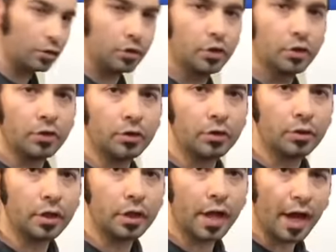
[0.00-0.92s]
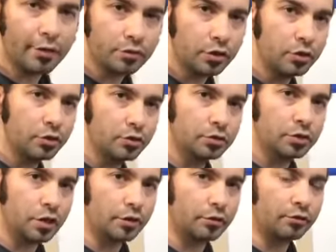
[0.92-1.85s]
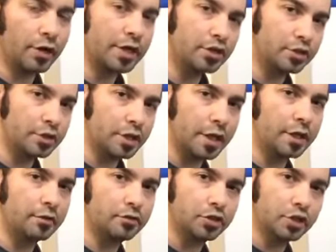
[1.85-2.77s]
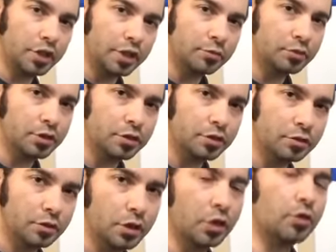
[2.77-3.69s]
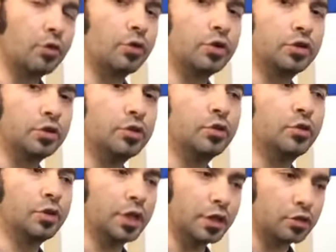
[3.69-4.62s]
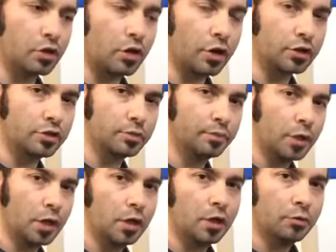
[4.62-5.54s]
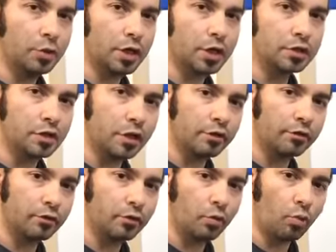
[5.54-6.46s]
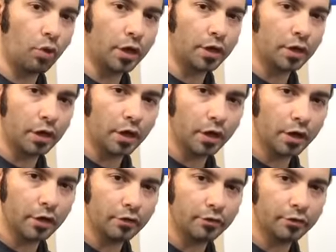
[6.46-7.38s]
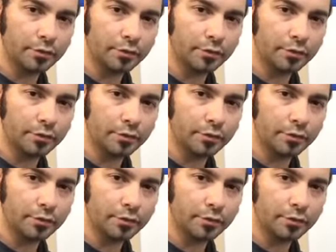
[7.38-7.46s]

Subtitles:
you'll have to use a fresh set of chips in order to do an ink charge, because if one of